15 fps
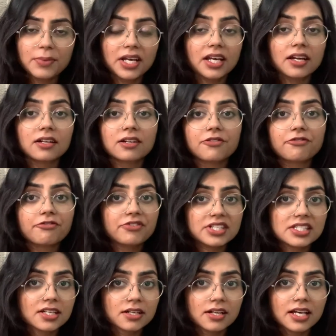be it a
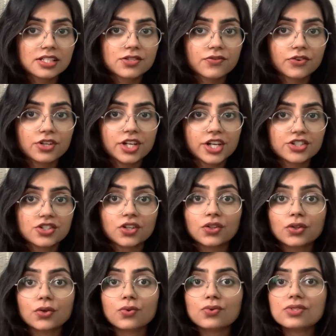physical
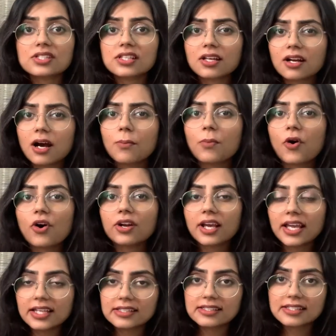exfoliation through scrub or
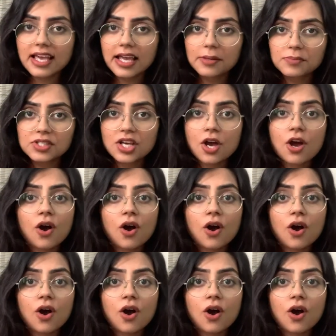enzymes,